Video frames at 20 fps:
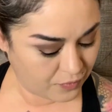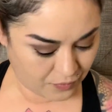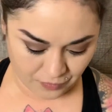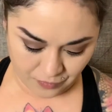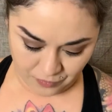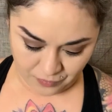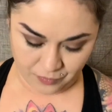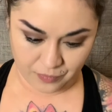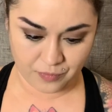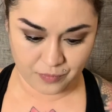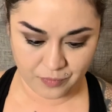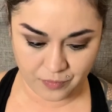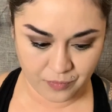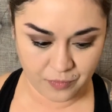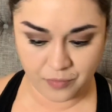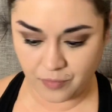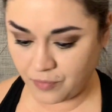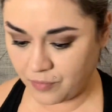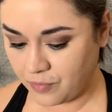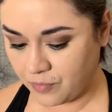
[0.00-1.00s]
I had to try to
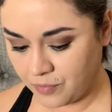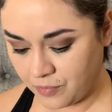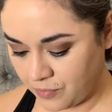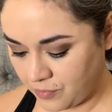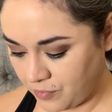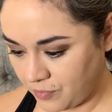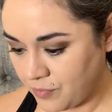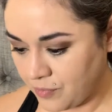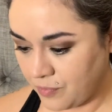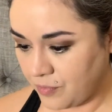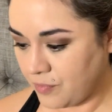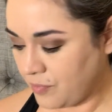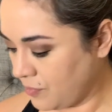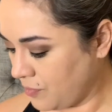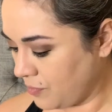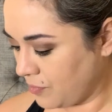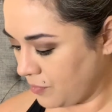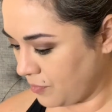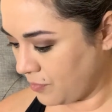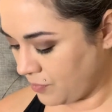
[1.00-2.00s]
keep from getting the
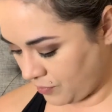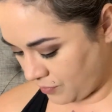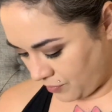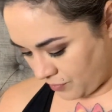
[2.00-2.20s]
foundation